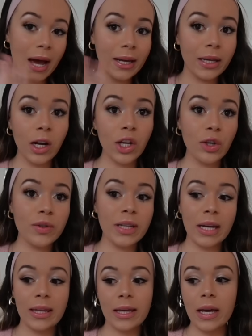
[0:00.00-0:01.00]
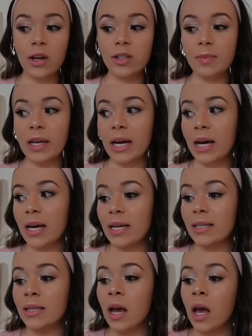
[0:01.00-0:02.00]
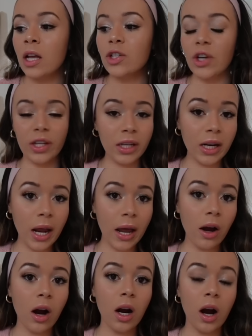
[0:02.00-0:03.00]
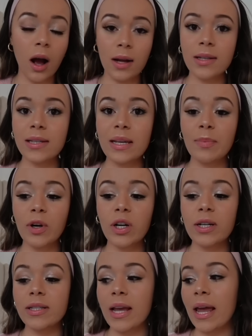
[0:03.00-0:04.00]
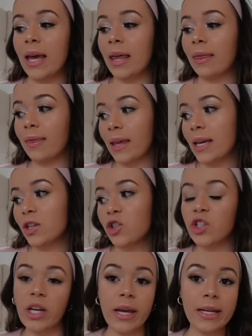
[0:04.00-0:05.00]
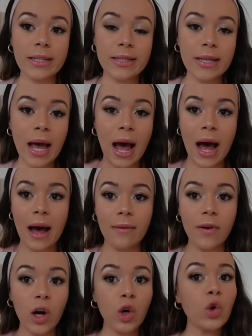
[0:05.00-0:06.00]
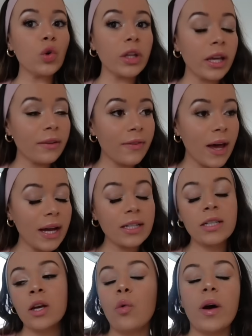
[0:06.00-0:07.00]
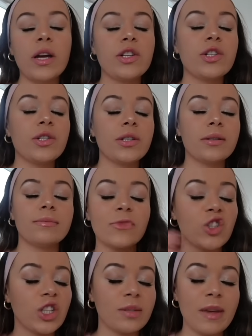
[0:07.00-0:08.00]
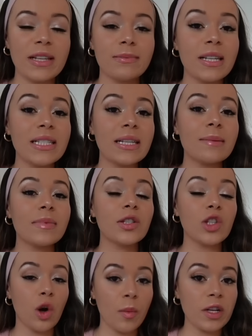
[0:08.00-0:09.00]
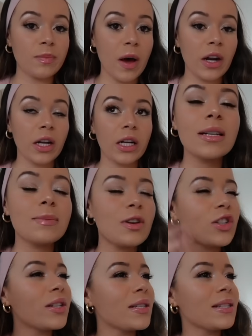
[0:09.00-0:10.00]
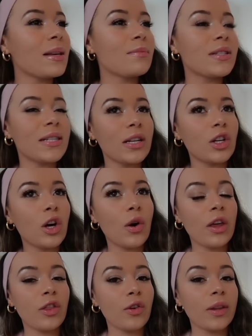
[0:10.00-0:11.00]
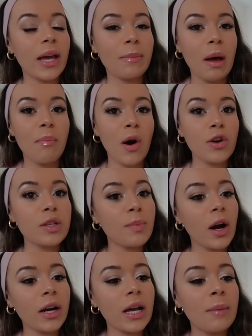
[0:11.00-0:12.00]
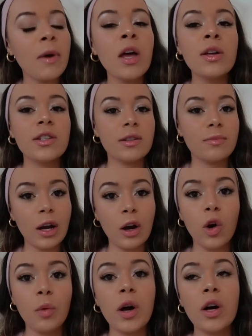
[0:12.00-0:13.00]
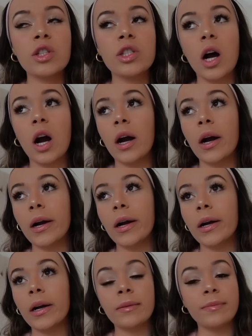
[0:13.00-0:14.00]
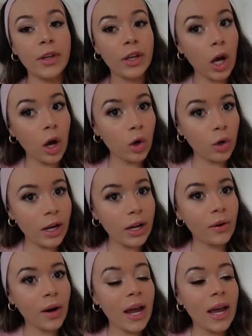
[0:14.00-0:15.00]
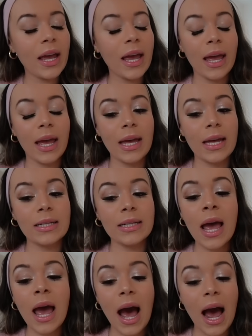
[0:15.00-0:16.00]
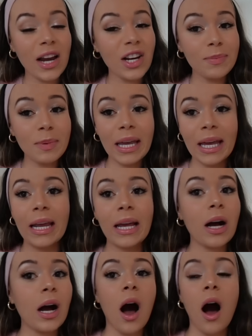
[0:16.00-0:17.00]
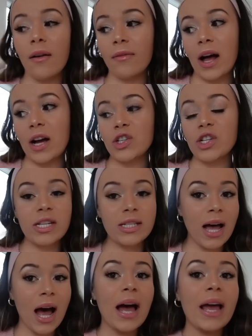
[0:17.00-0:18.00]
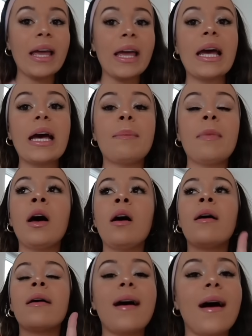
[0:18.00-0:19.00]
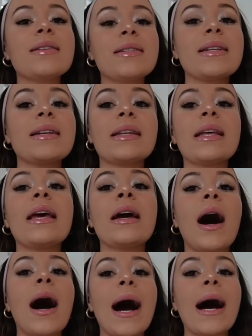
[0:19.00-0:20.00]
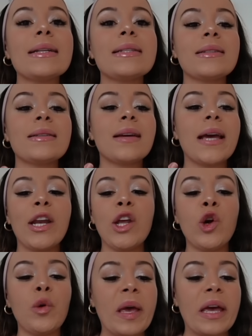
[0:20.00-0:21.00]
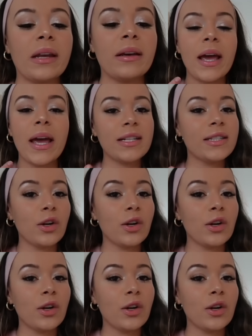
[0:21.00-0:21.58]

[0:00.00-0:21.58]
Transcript: I cannot use anything else because Jalen and I are hot sleepers and these sheets have a cooling effect, which just makes me sleep so much better, especially since I'm still going through like my postpartum. So my hormones are, you know, cray cray and I just be getting hot flashes. I am constantly hot and humid. It's